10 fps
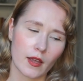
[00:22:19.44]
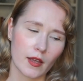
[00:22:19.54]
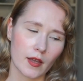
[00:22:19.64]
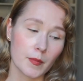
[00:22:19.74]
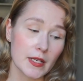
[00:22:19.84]

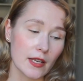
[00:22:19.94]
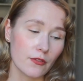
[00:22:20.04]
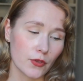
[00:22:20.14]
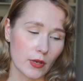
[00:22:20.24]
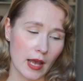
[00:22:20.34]
But
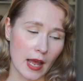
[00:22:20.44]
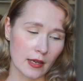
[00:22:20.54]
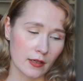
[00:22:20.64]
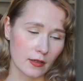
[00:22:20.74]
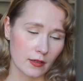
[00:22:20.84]
if you
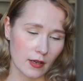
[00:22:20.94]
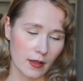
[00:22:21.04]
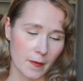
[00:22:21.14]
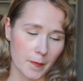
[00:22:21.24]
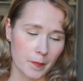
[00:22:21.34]
can,
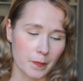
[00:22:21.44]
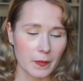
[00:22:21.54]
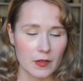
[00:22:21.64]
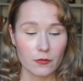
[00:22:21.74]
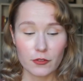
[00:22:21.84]

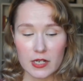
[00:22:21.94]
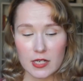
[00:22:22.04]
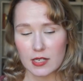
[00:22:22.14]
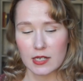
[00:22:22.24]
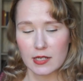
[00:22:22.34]
for
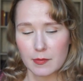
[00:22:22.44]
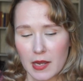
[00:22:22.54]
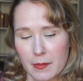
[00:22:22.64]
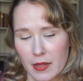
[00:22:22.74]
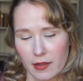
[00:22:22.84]
instance,
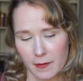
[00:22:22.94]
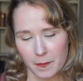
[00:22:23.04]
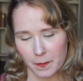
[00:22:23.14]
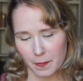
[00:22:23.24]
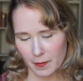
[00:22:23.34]
my mother
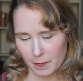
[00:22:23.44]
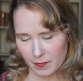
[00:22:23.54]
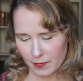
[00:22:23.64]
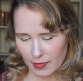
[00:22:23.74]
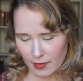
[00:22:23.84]

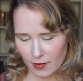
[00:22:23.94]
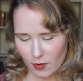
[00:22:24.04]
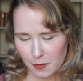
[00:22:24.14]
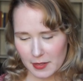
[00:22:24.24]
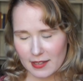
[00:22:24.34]

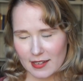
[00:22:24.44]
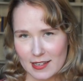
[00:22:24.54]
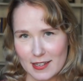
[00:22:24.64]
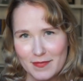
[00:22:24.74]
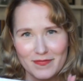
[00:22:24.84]
got me
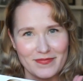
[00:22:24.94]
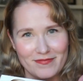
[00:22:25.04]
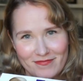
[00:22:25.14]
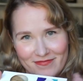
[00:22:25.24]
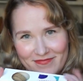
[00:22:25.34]
these.
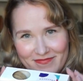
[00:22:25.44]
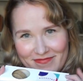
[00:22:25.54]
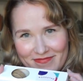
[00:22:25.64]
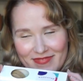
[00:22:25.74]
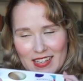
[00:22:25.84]

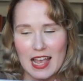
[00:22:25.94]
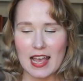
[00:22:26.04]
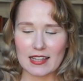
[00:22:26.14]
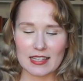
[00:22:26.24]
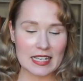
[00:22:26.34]

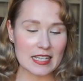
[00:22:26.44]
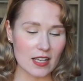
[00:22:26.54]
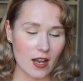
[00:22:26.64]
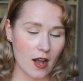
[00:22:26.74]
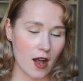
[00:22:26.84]
These
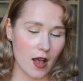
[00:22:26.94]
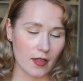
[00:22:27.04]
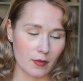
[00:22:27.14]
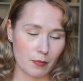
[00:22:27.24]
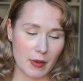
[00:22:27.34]

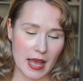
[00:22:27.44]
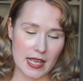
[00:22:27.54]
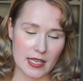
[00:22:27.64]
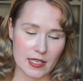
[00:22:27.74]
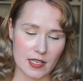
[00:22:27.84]
are the
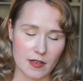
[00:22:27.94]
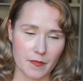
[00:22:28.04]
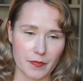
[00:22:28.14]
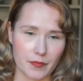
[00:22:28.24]
best